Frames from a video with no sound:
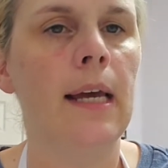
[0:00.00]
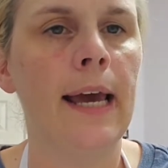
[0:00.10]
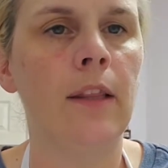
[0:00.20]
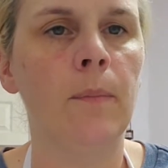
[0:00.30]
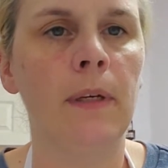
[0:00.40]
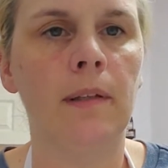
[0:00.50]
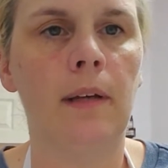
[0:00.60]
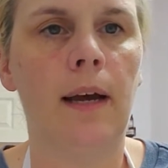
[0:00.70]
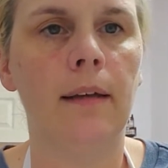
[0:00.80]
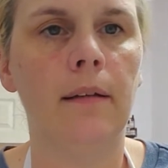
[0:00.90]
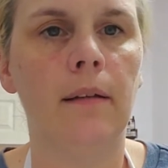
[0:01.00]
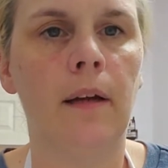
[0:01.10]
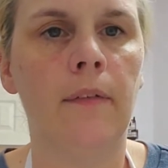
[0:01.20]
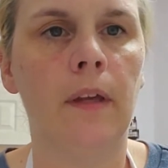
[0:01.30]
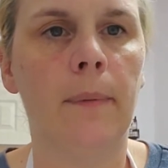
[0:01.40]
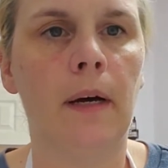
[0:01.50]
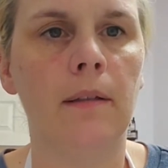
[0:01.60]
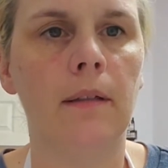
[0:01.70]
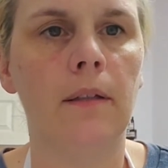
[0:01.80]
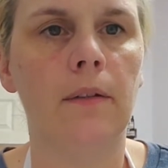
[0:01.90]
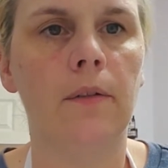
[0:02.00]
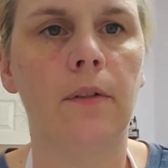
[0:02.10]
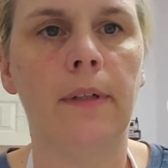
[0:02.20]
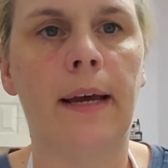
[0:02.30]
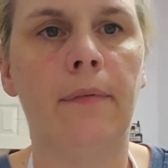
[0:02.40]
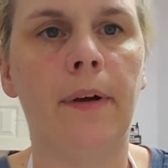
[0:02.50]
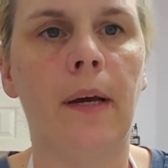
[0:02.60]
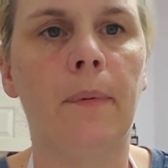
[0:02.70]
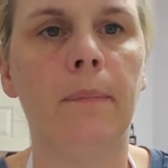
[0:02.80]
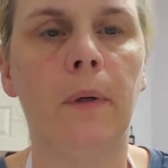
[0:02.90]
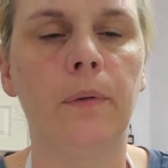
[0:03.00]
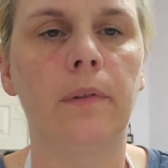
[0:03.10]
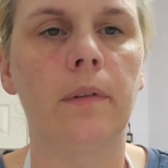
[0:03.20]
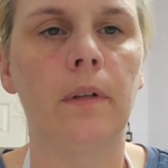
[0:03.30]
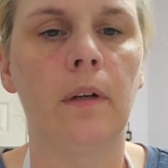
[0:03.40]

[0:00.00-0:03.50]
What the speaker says: and the B side of the epoxy. So just halfway up on both.